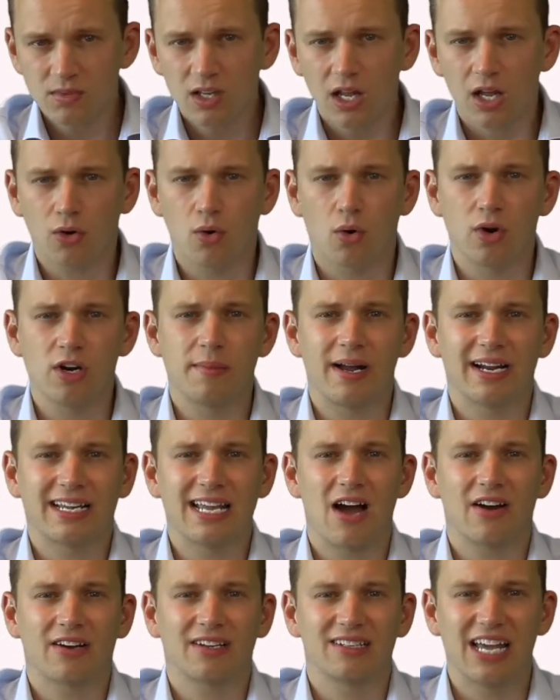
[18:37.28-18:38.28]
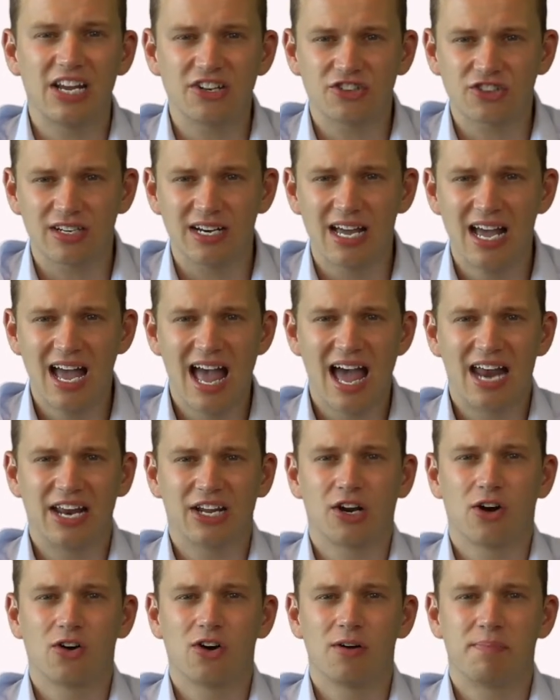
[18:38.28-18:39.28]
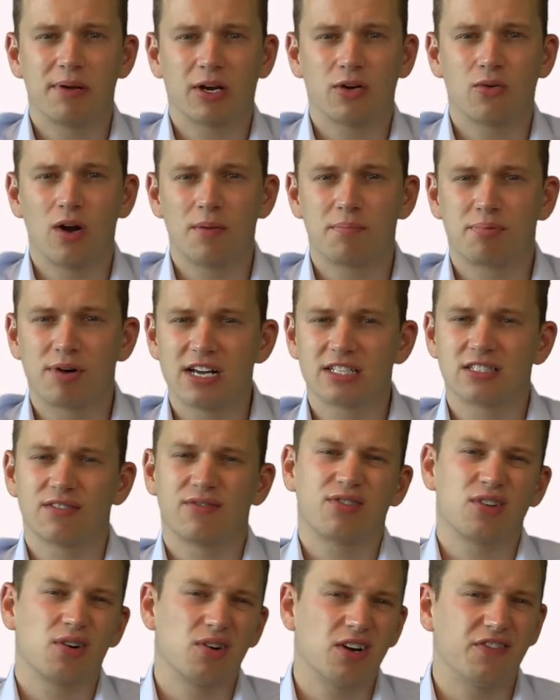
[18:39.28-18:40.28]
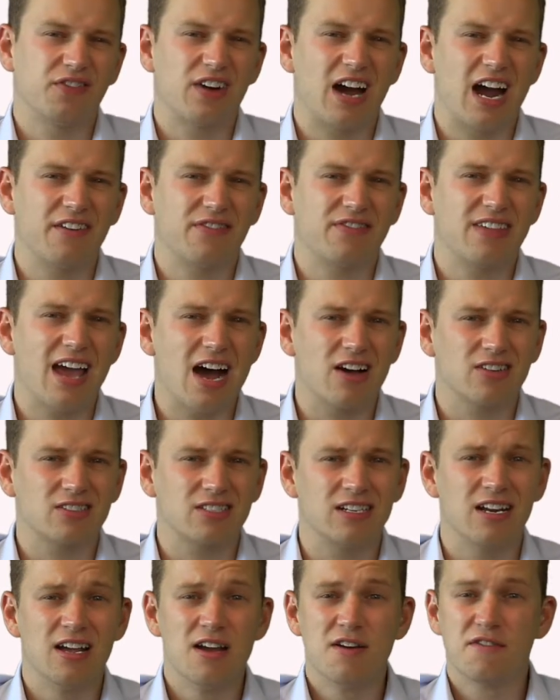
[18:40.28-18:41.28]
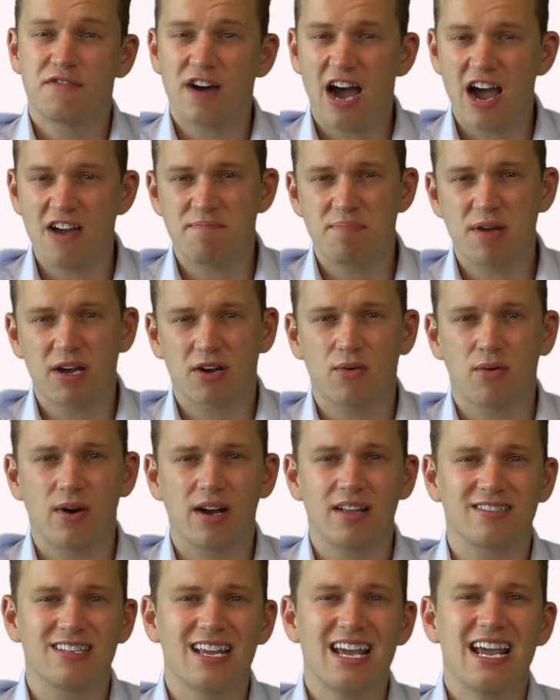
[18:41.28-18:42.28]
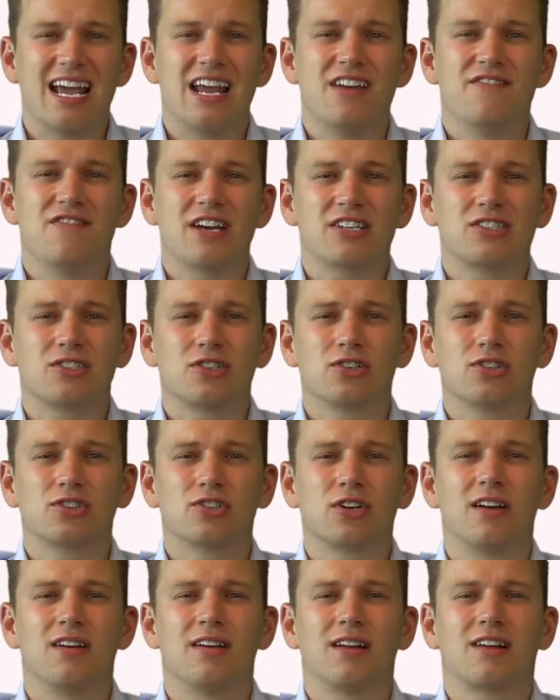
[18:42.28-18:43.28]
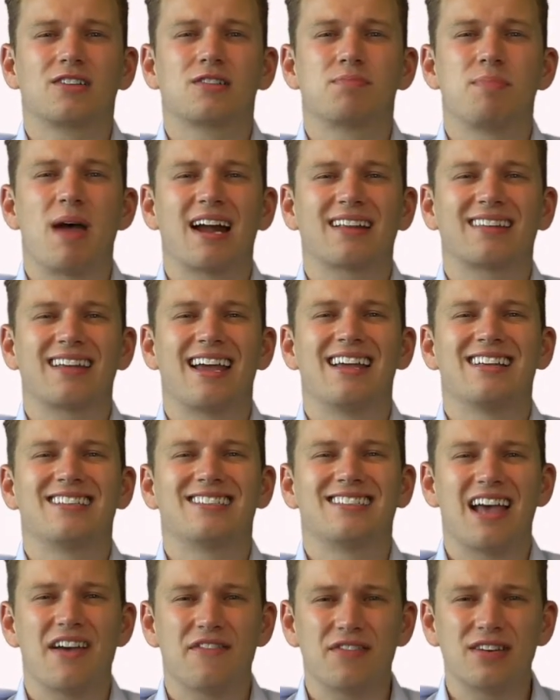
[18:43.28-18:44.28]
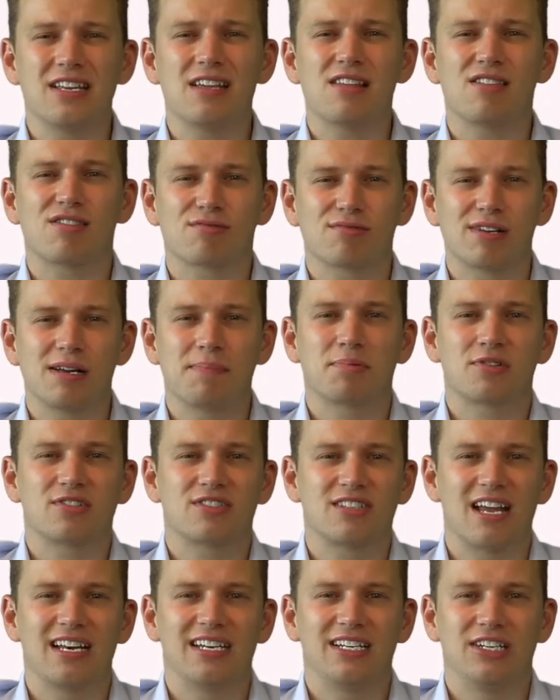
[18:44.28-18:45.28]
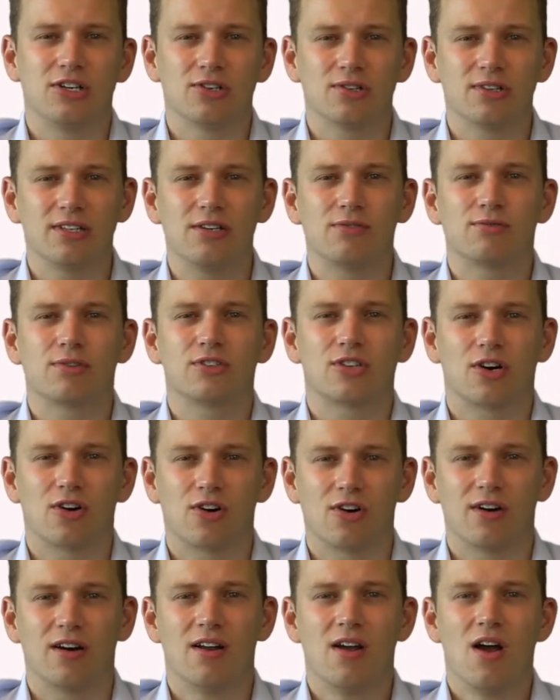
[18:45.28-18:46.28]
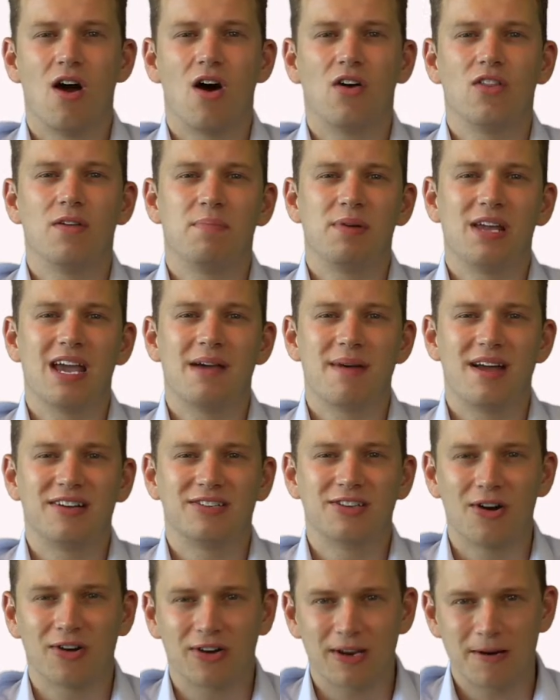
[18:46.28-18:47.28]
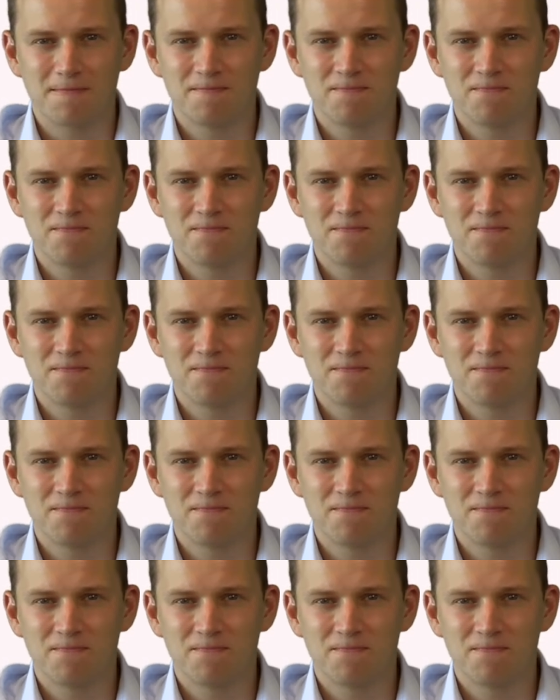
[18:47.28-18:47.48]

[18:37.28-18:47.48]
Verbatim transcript: According to my calculation, at a current Bitcoin price of thirty-five thousand, five Bitcoins, investors should expect a seventy-three percent yearly return on the B M N token.